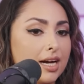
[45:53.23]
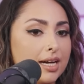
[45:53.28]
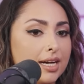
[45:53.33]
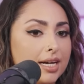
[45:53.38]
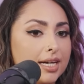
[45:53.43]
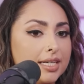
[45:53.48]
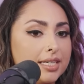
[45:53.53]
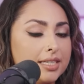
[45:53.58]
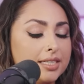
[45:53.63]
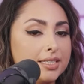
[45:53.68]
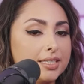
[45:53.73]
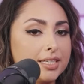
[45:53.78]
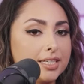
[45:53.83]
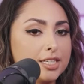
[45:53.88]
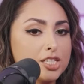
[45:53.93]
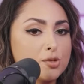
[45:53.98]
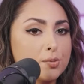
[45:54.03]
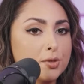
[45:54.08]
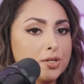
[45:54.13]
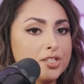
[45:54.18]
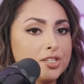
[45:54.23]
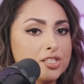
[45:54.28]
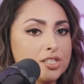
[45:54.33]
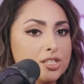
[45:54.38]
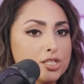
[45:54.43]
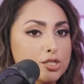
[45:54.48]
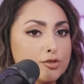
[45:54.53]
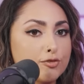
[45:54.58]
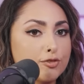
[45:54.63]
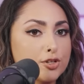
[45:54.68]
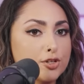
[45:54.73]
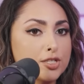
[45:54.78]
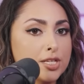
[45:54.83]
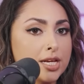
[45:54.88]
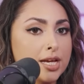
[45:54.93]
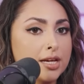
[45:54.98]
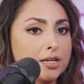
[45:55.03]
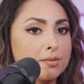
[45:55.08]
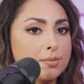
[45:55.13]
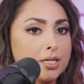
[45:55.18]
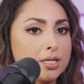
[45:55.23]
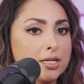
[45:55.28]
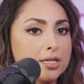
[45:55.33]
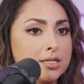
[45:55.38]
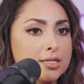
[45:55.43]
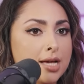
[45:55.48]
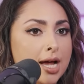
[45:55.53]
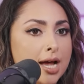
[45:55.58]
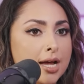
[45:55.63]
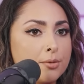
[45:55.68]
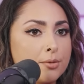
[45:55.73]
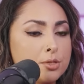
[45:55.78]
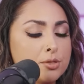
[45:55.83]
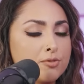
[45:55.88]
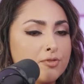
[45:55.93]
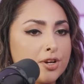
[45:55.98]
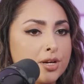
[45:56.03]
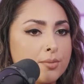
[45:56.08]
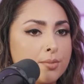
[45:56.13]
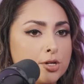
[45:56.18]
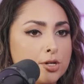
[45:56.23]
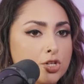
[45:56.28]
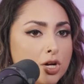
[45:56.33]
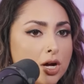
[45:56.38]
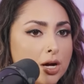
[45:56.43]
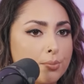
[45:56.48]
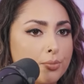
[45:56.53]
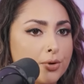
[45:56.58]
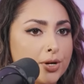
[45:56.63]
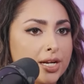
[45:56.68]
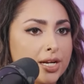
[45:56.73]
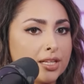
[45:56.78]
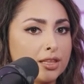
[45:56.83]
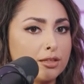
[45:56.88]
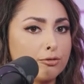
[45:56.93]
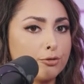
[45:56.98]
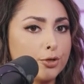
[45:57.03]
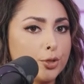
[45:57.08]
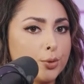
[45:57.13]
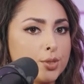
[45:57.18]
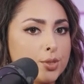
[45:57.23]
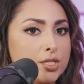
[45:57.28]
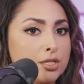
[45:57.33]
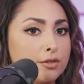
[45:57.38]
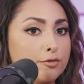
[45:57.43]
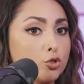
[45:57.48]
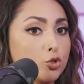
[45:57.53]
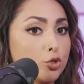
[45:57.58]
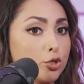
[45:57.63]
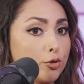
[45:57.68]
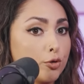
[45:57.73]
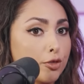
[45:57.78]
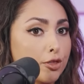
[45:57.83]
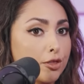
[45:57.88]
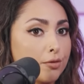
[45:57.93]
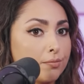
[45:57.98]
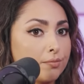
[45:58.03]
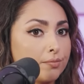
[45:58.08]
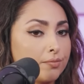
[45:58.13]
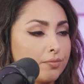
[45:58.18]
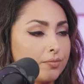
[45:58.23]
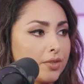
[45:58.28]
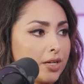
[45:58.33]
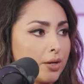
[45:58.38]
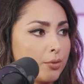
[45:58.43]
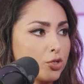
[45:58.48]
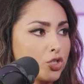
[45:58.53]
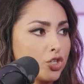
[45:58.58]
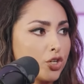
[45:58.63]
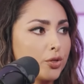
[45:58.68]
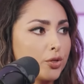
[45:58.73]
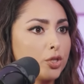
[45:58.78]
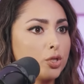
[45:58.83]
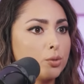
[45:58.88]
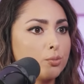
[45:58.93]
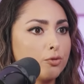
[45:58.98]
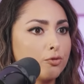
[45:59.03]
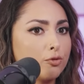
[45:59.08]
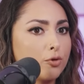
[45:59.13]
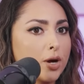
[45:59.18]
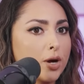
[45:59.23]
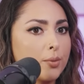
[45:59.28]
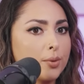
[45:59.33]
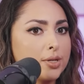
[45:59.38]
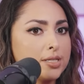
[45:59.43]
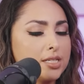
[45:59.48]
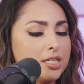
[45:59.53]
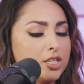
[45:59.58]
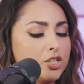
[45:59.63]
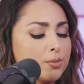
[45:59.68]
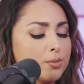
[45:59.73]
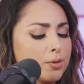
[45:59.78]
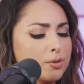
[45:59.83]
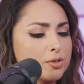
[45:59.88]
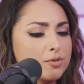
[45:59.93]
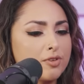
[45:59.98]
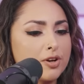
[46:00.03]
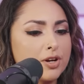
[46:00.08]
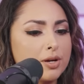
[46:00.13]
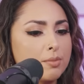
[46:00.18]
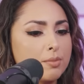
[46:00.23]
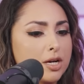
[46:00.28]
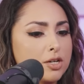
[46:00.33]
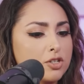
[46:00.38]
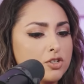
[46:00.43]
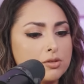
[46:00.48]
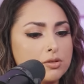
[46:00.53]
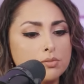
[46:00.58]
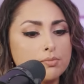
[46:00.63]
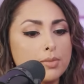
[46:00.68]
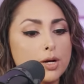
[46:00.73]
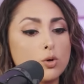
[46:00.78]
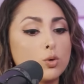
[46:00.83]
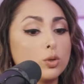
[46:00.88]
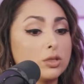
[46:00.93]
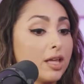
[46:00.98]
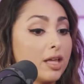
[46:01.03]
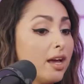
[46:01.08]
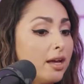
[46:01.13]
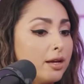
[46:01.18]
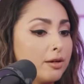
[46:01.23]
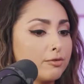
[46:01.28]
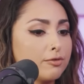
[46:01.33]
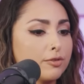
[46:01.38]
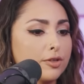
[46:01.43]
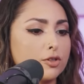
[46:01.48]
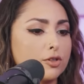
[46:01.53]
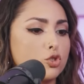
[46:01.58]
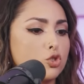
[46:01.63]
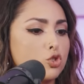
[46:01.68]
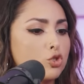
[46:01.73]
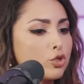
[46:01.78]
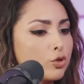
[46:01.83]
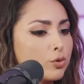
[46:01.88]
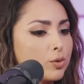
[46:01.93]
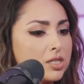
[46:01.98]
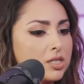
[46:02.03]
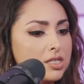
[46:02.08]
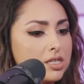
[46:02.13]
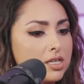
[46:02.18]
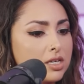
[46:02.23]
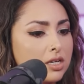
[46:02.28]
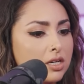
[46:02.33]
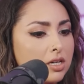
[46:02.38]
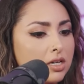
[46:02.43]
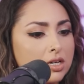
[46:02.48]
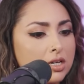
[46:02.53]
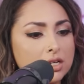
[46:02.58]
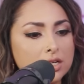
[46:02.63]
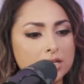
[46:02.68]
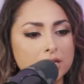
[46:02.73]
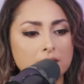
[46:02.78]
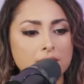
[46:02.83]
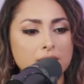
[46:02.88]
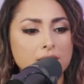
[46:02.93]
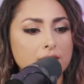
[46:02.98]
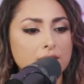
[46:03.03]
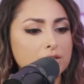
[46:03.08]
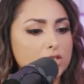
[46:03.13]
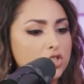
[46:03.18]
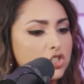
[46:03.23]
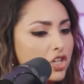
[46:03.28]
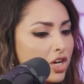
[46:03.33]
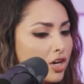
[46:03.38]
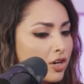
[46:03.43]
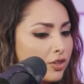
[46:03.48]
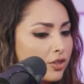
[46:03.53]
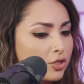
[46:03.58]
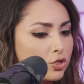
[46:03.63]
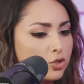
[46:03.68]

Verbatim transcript: I experienced this firsthand because I was very much operating at the frequency of truth. And I was sharing with you before I went to Egypt, I was very much, my whole life, truth seeker, share the